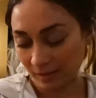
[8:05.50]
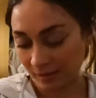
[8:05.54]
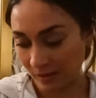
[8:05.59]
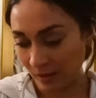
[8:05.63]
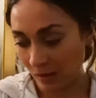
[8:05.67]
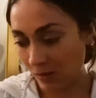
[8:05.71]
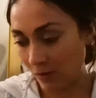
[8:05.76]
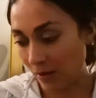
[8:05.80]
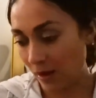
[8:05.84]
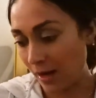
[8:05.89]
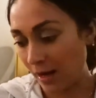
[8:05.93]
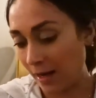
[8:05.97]

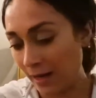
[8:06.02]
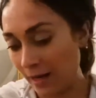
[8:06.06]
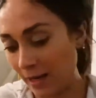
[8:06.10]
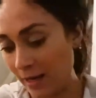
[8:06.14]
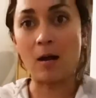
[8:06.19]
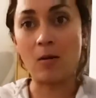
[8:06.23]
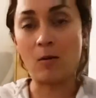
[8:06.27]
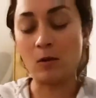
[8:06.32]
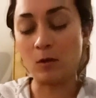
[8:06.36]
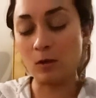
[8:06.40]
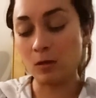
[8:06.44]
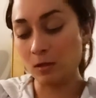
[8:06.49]
So I
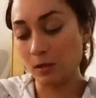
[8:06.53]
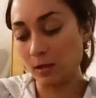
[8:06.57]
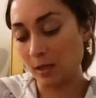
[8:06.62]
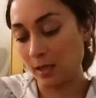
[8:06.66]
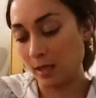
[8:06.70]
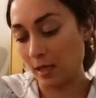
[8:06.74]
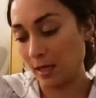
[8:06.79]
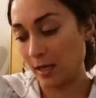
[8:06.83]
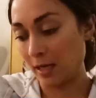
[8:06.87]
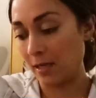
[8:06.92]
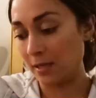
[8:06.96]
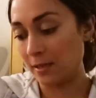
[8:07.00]
towel
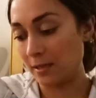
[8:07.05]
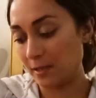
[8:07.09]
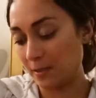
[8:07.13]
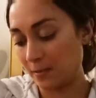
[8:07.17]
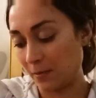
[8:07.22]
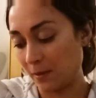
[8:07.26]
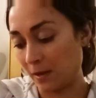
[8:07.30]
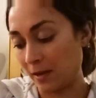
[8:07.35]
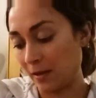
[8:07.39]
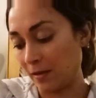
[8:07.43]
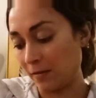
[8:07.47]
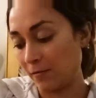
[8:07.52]
and
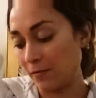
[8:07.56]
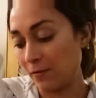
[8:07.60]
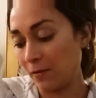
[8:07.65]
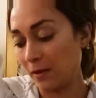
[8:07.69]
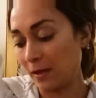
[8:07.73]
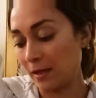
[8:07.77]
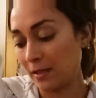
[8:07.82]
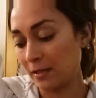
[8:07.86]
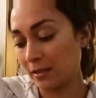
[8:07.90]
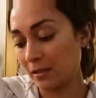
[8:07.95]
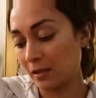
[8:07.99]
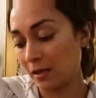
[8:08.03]
spraying the
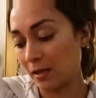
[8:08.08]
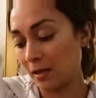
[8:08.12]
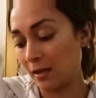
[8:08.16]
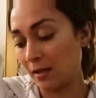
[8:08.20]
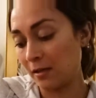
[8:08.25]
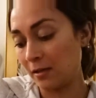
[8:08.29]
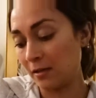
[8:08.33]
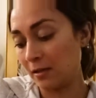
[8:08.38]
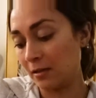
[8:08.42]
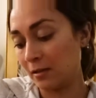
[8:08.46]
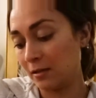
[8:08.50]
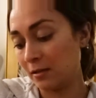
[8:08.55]
Folex
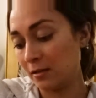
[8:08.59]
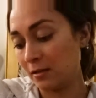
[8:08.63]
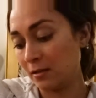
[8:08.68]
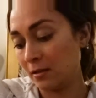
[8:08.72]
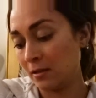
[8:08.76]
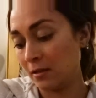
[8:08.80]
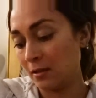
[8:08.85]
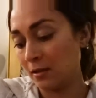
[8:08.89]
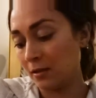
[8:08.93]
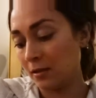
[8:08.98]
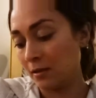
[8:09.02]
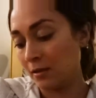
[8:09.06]
on.
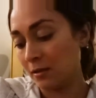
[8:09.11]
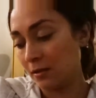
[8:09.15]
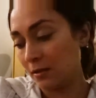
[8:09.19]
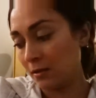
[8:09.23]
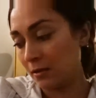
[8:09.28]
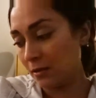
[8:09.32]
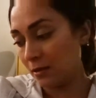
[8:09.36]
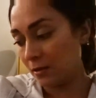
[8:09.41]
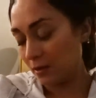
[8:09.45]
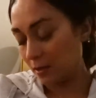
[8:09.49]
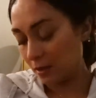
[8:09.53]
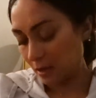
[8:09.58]

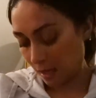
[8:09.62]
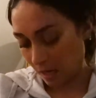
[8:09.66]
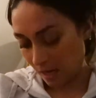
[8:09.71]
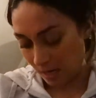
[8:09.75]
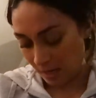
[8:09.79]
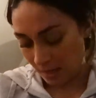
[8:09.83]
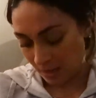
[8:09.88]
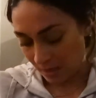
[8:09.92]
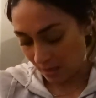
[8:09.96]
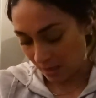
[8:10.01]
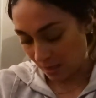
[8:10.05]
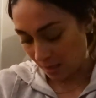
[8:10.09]

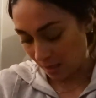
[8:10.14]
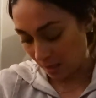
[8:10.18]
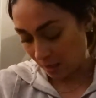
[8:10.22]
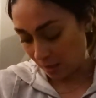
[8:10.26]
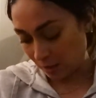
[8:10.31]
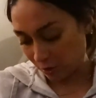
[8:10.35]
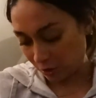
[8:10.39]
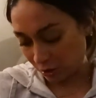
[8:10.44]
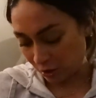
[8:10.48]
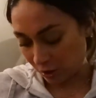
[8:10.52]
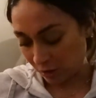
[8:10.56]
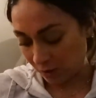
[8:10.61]
And
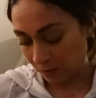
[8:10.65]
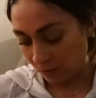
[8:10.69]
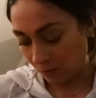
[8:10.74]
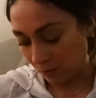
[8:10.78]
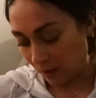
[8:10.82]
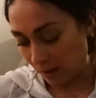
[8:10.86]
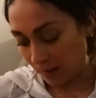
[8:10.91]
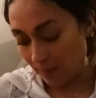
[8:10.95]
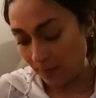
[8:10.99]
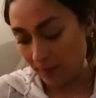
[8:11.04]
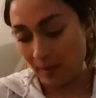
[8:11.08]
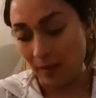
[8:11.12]
then just
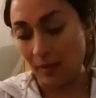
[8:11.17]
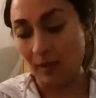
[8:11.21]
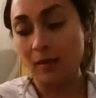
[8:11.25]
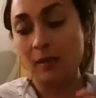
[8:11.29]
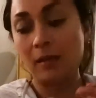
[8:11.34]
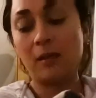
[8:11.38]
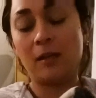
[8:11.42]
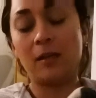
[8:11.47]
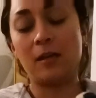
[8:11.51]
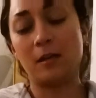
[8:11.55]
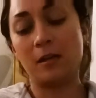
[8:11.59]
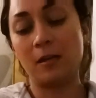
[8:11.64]
wiping
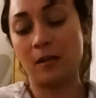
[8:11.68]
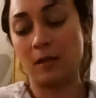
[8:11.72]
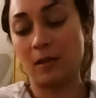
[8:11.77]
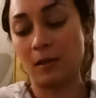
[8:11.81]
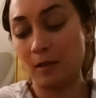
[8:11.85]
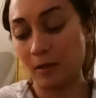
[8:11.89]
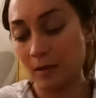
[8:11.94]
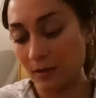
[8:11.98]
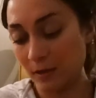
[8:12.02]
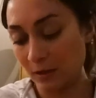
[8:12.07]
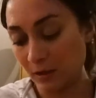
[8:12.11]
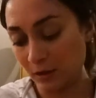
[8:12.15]

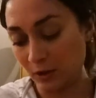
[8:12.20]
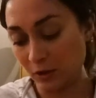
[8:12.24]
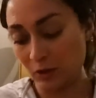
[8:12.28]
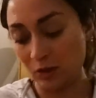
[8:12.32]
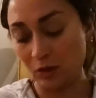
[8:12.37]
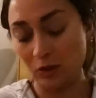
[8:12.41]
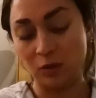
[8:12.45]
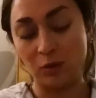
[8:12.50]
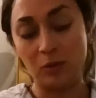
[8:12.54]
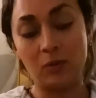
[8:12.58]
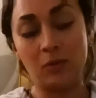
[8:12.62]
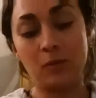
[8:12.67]
the
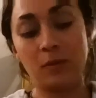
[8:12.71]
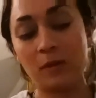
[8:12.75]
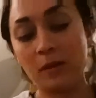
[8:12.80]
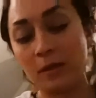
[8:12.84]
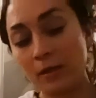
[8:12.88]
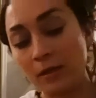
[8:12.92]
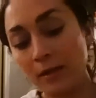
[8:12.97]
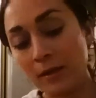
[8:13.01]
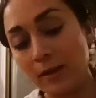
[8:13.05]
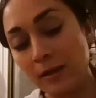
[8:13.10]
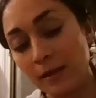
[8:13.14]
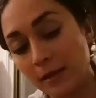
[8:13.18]
shoe
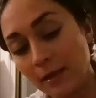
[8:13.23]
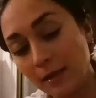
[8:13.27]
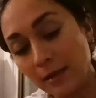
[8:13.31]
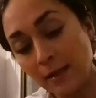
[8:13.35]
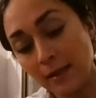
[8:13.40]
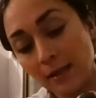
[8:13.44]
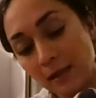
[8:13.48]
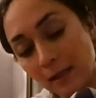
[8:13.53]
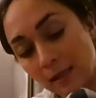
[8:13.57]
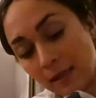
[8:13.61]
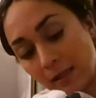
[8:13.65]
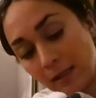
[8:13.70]

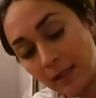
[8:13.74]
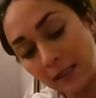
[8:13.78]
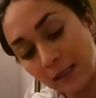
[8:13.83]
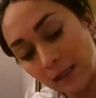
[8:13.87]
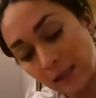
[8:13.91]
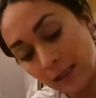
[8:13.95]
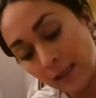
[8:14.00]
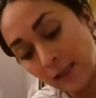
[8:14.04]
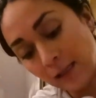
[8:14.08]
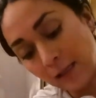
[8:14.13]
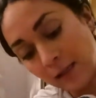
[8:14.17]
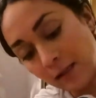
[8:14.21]

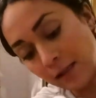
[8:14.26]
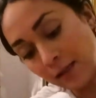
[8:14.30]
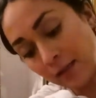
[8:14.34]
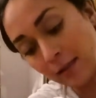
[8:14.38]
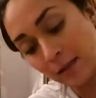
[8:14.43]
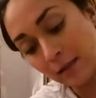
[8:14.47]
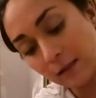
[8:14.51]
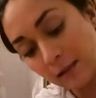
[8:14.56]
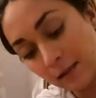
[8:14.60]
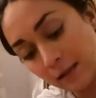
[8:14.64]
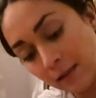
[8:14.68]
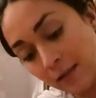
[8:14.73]
clean.
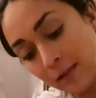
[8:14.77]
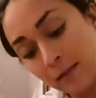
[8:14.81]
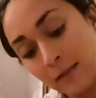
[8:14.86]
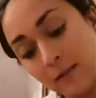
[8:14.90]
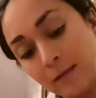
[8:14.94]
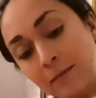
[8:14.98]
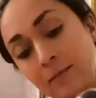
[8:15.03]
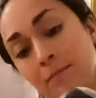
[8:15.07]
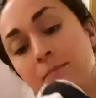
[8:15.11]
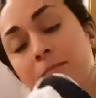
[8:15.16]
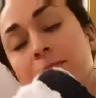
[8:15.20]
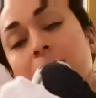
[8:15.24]

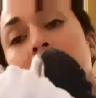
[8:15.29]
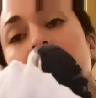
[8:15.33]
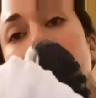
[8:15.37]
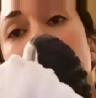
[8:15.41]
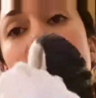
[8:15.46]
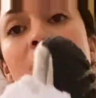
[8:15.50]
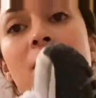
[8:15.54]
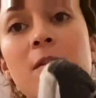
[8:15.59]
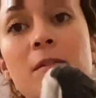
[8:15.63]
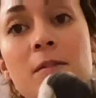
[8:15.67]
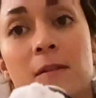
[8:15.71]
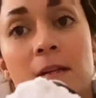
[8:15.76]

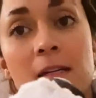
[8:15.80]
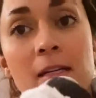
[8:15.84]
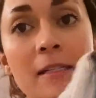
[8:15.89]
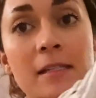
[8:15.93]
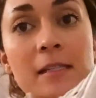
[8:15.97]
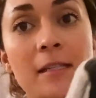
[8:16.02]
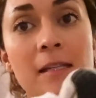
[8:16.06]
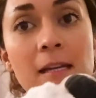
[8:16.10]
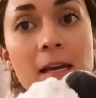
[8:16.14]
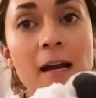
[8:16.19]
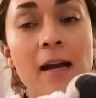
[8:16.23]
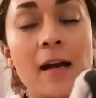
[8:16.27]
It's
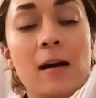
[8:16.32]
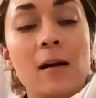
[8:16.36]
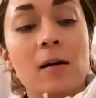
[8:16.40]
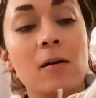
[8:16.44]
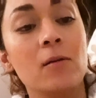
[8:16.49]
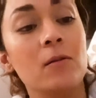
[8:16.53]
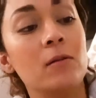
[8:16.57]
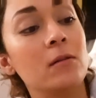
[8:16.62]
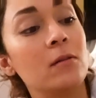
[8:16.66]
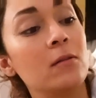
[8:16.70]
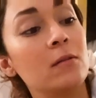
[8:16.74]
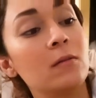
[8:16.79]
crazy
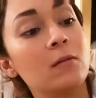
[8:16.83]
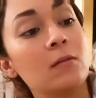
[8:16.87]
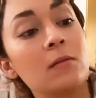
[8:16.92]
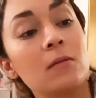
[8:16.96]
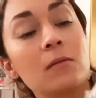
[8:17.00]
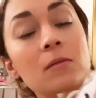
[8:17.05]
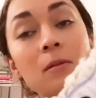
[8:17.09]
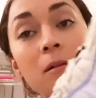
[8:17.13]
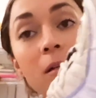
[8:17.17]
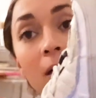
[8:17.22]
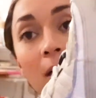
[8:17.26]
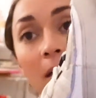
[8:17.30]
how
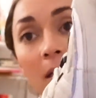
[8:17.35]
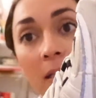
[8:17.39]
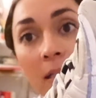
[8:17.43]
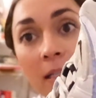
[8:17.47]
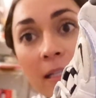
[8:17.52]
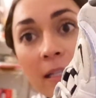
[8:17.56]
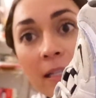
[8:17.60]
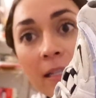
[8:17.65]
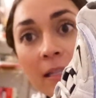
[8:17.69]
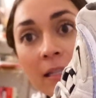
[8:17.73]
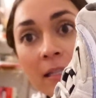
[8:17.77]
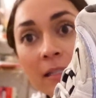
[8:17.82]

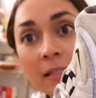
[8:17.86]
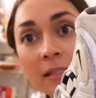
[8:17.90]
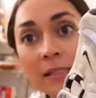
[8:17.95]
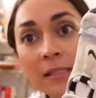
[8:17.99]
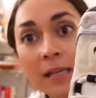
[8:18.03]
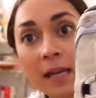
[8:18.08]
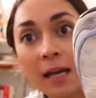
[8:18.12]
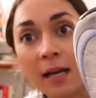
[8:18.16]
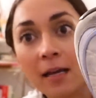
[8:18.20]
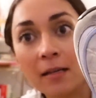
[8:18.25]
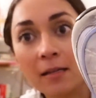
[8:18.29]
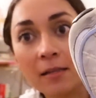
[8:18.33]
clean these
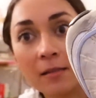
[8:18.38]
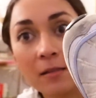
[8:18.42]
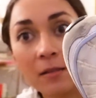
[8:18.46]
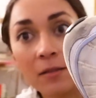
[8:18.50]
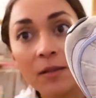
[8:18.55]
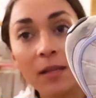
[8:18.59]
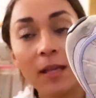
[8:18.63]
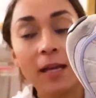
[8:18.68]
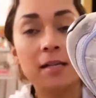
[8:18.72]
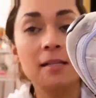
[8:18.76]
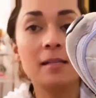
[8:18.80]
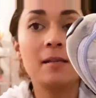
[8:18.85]
get. So
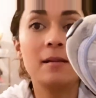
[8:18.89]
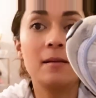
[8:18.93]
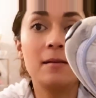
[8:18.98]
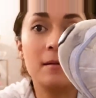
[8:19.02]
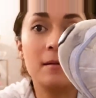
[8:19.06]
that